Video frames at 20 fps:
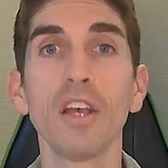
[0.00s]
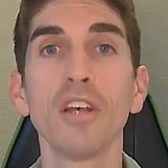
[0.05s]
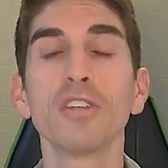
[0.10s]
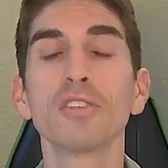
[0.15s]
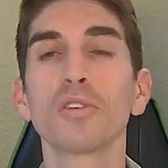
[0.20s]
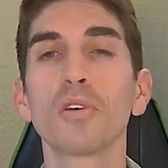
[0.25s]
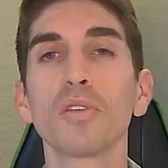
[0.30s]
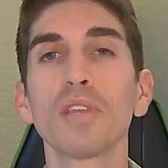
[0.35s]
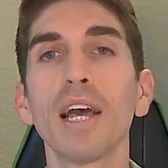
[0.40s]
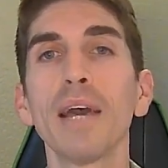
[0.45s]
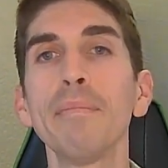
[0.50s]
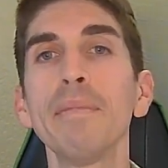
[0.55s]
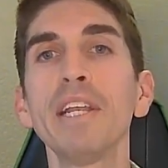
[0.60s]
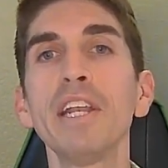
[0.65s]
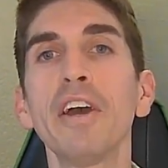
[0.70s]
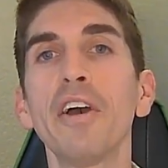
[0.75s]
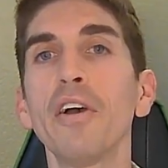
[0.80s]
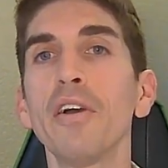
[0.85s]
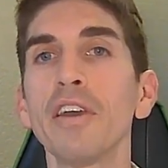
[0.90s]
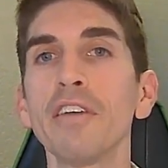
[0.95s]
So let me
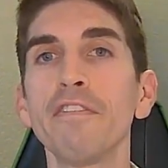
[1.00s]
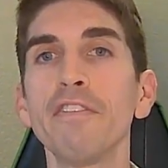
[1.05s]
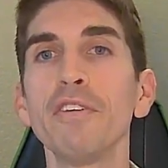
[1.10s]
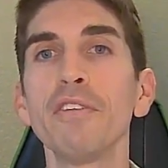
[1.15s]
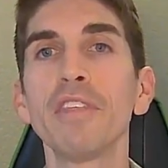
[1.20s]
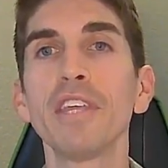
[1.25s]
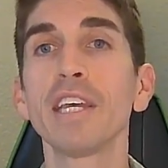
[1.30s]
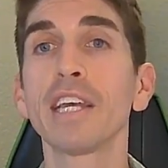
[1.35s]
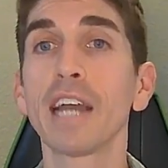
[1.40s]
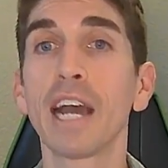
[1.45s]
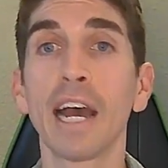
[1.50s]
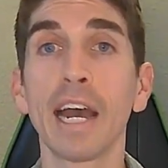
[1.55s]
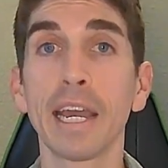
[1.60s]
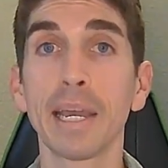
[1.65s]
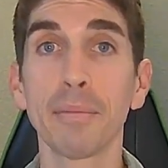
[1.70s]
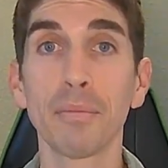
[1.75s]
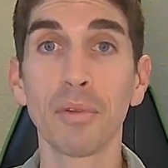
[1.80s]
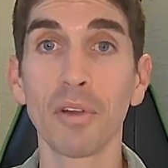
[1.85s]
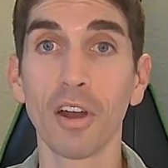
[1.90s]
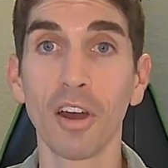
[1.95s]
know if you think I
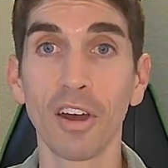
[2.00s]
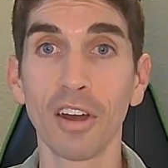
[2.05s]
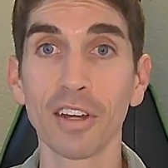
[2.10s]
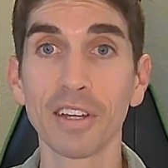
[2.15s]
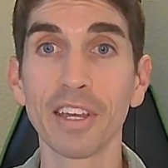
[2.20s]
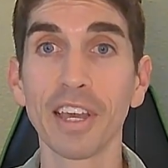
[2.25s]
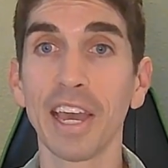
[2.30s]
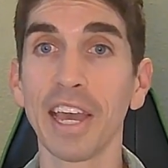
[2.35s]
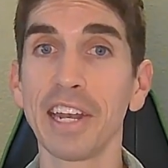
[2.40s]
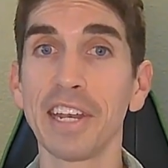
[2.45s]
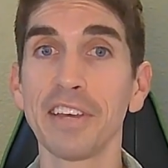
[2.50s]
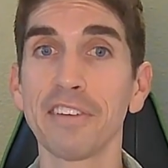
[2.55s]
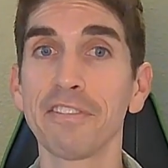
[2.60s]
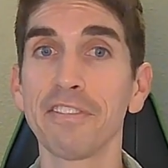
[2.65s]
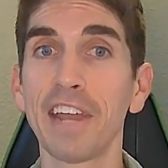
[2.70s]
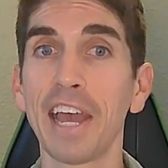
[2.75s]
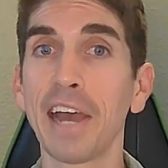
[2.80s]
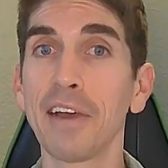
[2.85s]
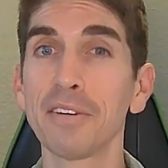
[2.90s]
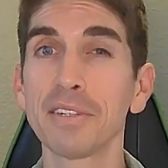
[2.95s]
am wrong, and if
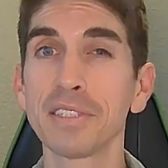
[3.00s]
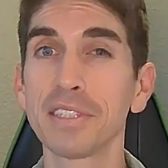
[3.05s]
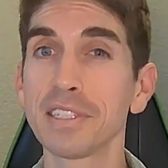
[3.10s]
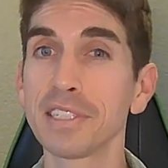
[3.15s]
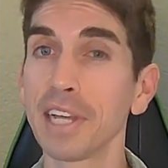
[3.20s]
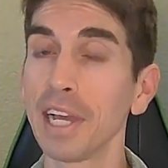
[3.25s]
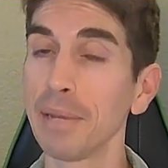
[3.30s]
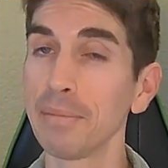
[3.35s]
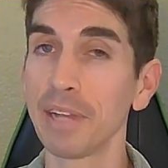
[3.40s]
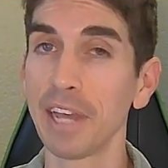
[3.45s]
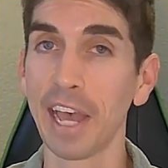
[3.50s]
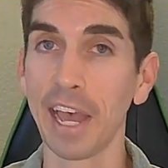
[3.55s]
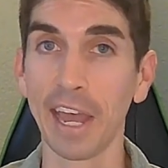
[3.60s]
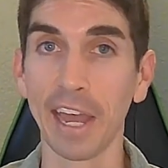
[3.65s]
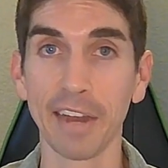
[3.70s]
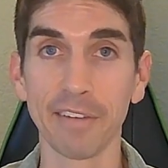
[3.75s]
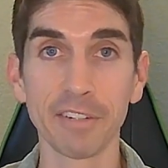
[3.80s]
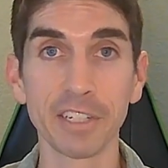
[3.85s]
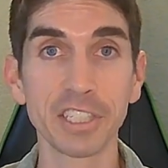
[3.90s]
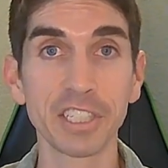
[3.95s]
now is the time to
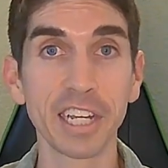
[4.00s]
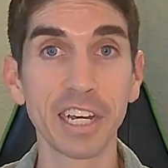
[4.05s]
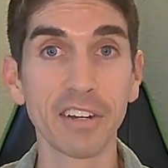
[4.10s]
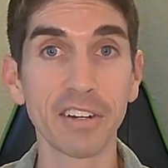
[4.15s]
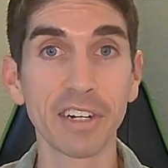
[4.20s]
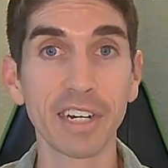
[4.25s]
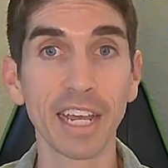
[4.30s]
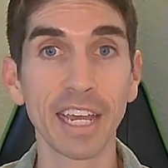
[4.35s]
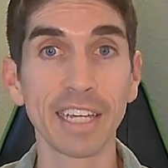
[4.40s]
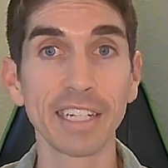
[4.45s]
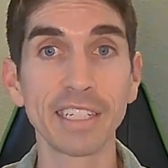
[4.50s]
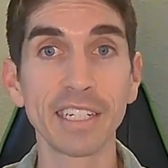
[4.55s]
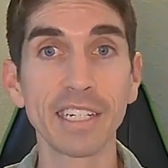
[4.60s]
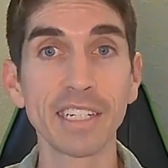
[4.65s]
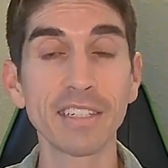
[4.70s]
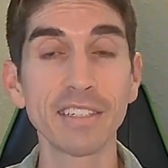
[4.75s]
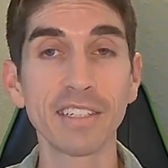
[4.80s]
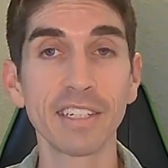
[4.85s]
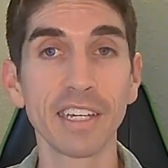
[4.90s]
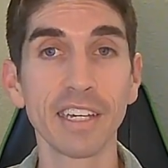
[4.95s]
average down on
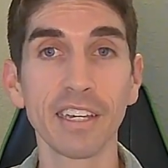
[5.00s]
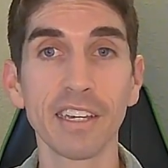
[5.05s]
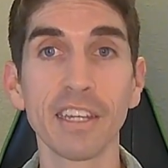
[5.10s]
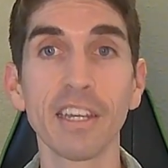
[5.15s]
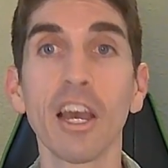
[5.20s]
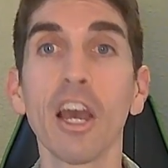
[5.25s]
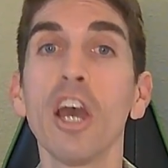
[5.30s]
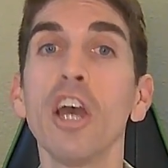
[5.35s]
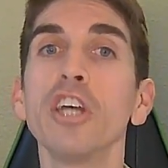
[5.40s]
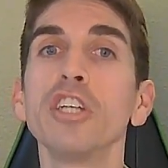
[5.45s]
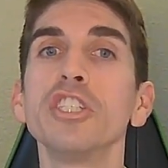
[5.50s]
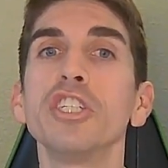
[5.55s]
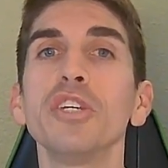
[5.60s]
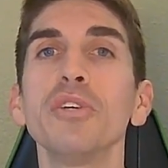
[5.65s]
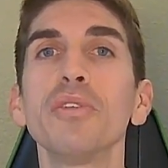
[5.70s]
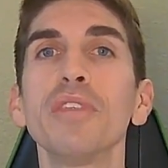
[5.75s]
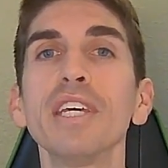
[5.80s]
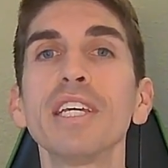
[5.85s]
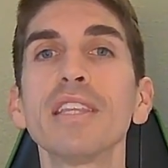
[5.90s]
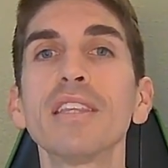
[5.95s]
AT&T. Do
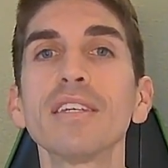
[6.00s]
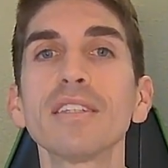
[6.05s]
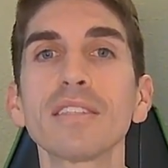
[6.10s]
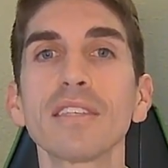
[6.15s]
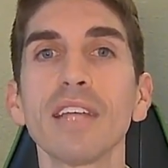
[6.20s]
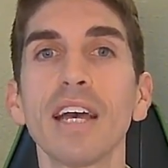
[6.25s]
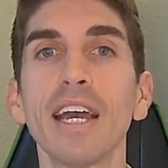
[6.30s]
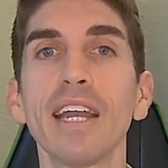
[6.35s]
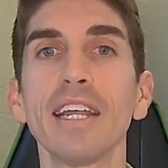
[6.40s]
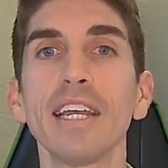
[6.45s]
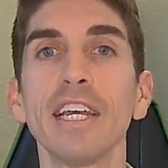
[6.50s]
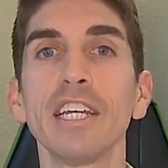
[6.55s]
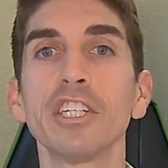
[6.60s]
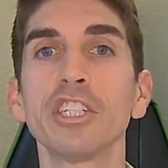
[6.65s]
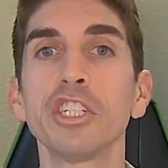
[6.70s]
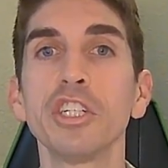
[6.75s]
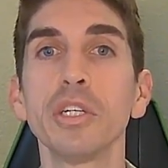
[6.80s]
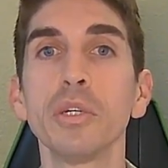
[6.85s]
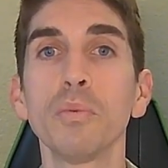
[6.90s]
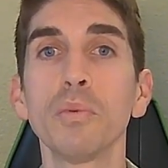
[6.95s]
you think this lead
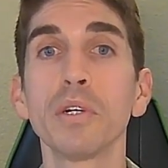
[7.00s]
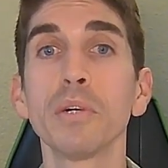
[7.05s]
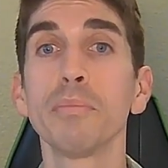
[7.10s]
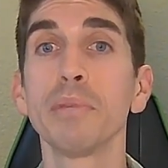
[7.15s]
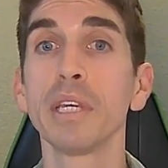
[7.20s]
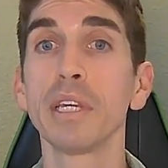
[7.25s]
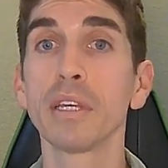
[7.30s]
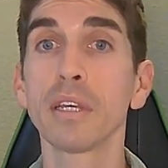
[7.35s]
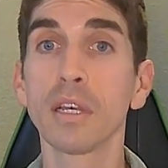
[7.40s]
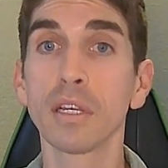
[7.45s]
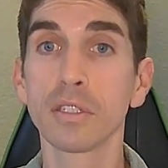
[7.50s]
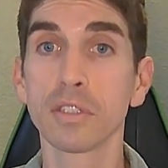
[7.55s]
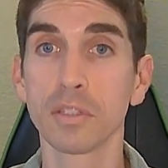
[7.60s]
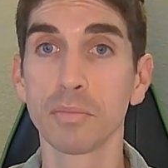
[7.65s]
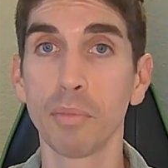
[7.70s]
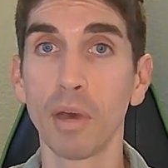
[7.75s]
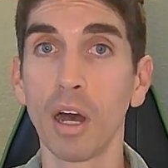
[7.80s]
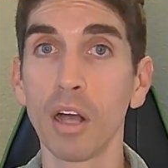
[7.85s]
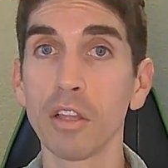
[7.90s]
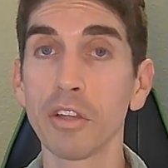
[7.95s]
issue will be
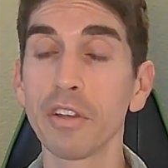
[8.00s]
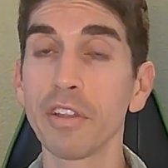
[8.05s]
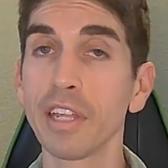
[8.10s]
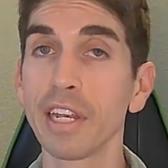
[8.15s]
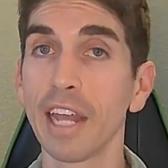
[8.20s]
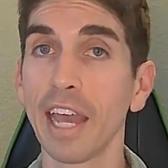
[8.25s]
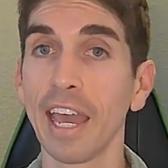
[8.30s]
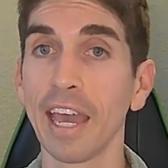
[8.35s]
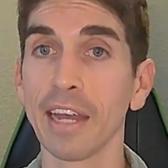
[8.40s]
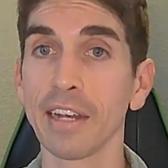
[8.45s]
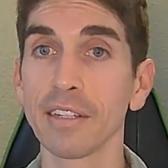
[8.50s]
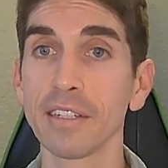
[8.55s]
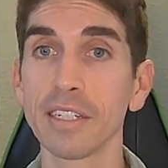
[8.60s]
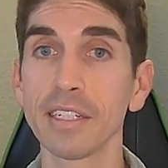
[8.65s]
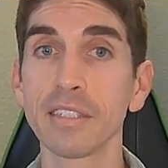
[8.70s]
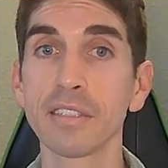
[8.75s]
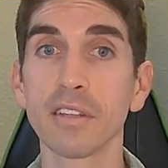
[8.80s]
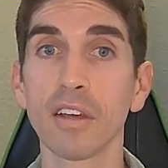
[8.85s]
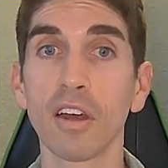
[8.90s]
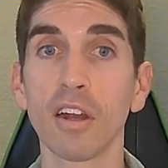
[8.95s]
smaller than
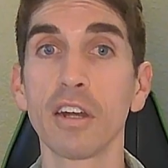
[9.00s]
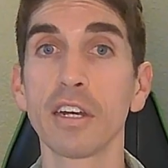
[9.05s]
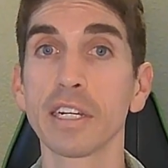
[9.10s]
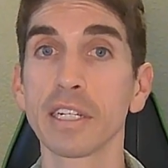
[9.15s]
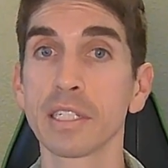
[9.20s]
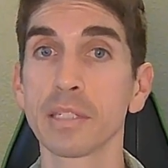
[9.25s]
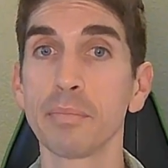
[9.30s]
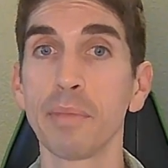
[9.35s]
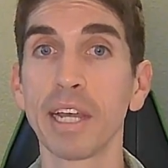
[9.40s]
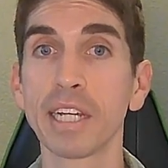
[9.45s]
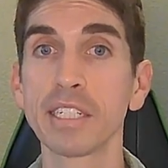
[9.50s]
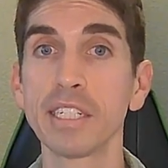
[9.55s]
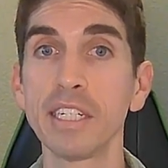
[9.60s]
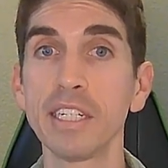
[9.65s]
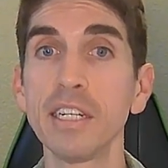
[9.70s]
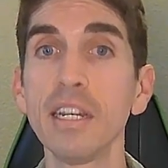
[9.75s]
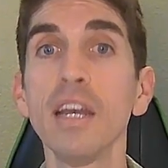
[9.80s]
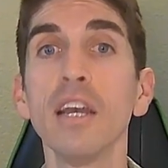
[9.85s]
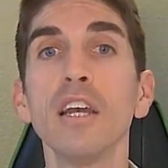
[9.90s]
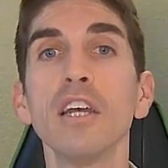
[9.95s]
analysts are
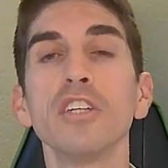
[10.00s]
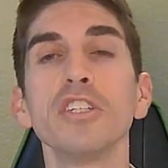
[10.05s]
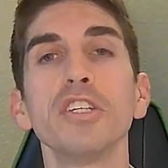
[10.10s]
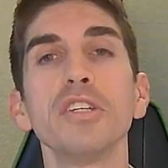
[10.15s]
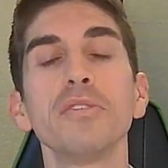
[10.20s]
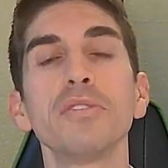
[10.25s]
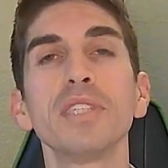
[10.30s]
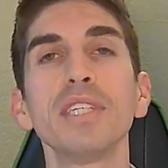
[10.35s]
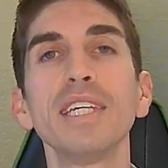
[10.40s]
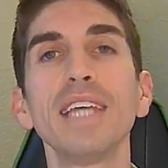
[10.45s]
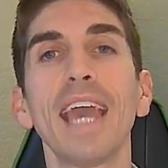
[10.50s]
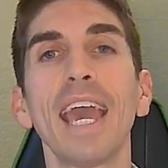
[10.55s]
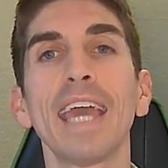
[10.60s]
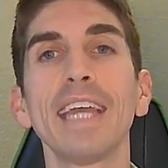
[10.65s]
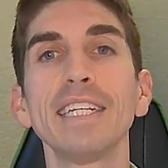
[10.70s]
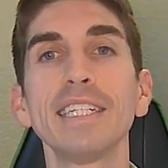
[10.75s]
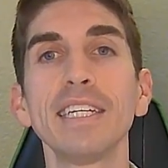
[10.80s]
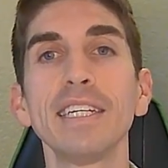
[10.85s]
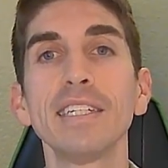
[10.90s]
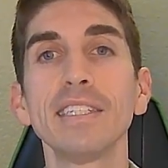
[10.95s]
expecting? Do you see
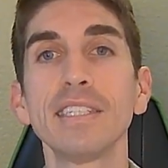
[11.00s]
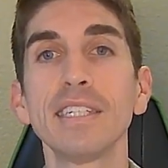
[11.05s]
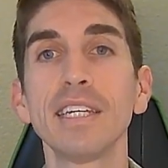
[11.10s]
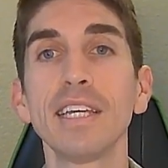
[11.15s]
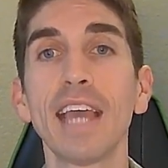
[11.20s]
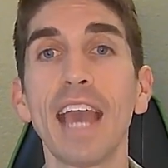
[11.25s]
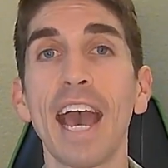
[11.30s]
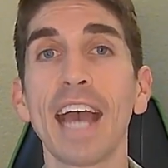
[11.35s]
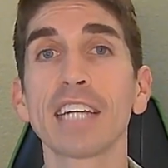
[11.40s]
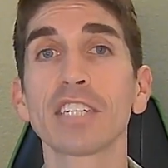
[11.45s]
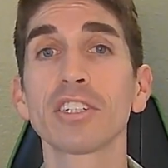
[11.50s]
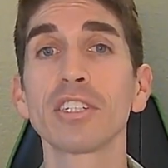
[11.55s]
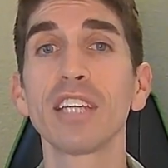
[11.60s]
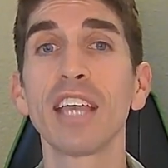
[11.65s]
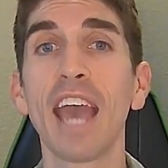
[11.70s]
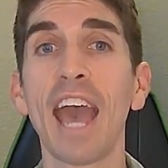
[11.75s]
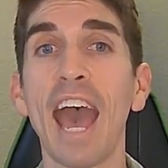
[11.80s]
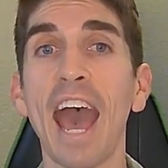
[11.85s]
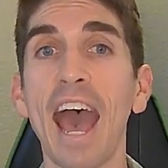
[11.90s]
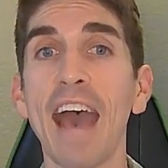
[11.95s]
AT&T
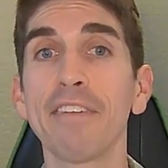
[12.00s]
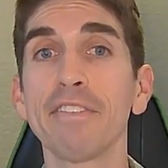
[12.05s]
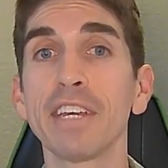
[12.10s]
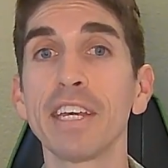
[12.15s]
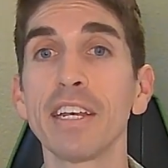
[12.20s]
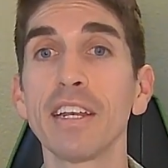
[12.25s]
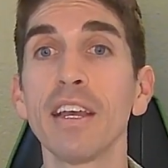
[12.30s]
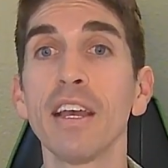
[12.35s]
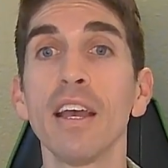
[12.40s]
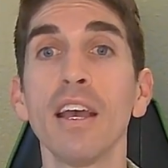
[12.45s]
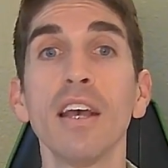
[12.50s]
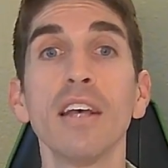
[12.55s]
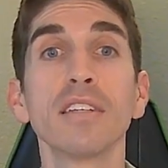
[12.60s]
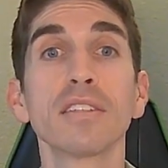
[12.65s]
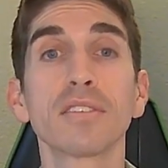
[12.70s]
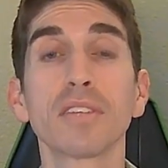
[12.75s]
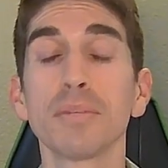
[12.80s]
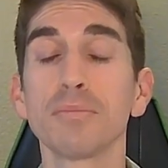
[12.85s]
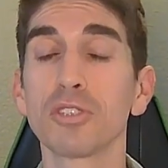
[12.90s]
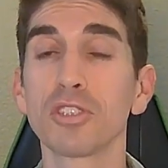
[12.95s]
actually having
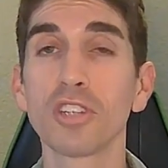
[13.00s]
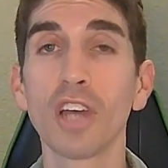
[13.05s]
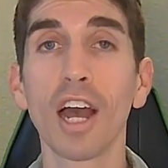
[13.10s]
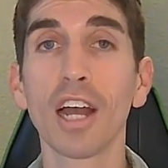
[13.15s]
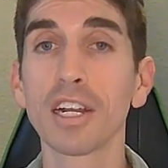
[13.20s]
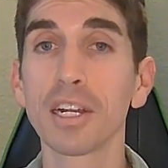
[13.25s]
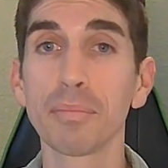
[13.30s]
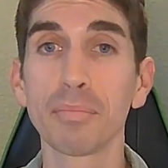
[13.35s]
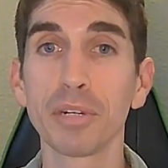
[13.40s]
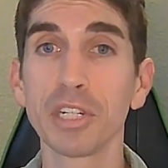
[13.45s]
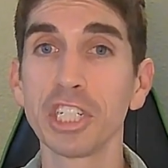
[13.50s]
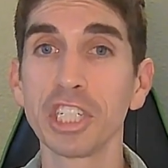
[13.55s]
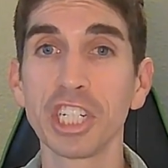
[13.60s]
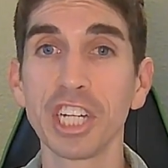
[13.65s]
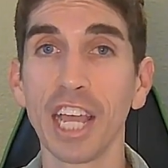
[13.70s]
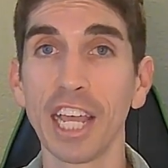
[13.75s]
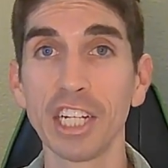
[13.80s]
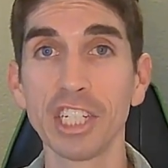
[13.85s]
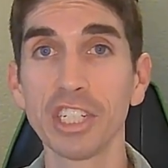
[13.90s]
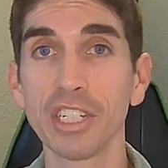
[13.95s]
some stock
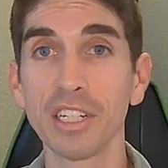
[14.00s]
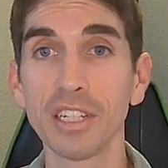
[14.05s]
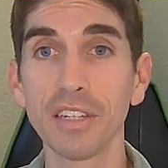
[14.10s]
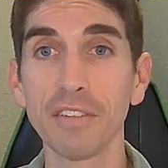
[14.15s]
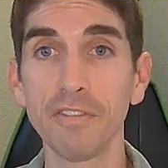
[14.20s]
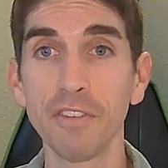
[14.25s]
appreciation in the